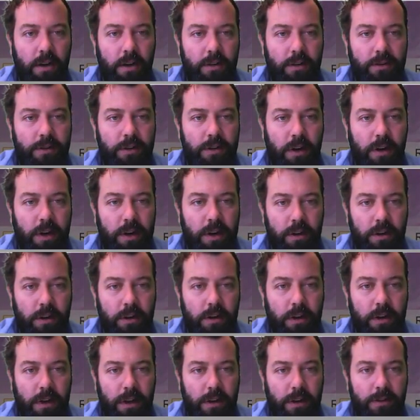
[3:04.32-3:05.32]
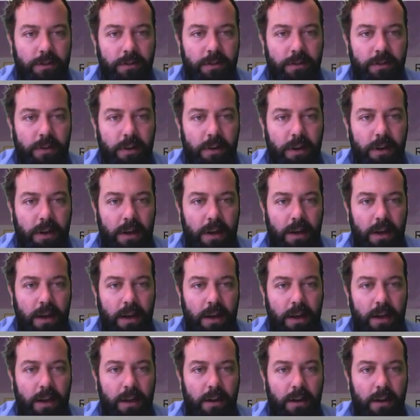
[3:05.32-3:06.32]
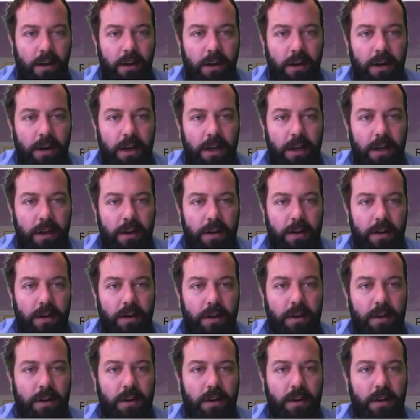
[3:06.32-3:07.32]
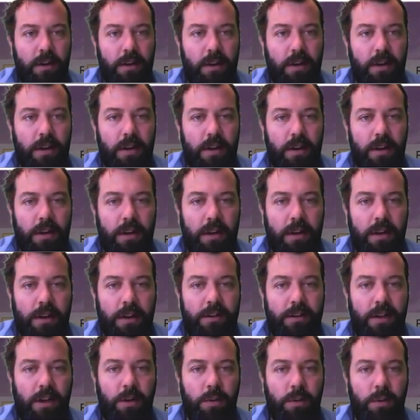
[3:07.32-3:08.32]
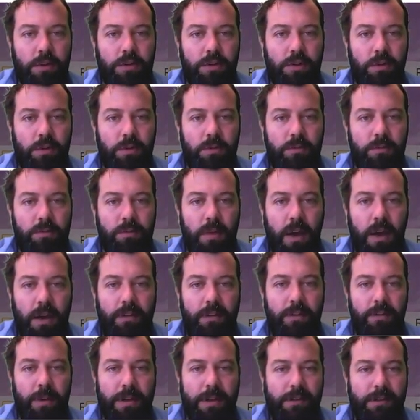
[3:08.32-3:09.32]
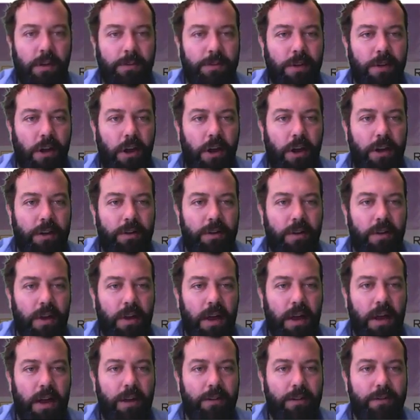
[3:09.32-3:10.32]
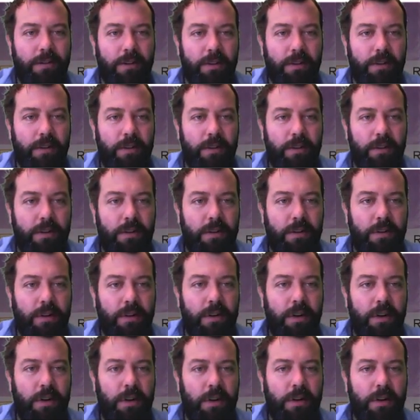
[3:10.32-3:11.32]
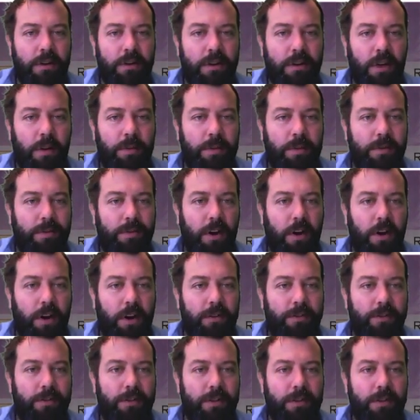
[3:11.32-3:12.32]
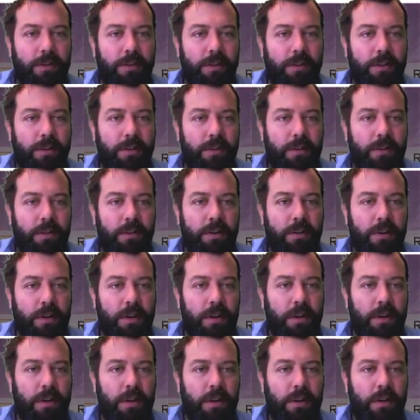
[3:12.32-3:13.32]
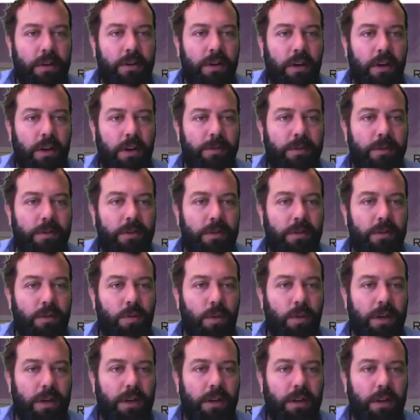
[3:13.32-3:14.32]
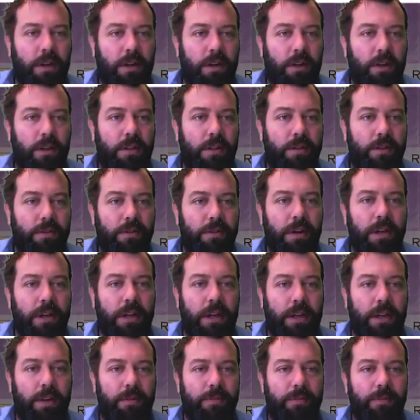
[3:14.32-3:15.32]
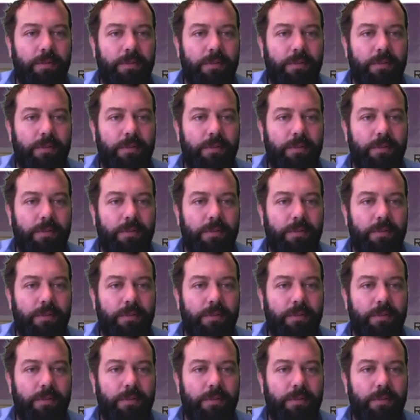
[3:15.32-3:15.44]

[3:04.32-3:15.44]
of triangle FAI is equal to half the base times the height. Half times 5 times 23.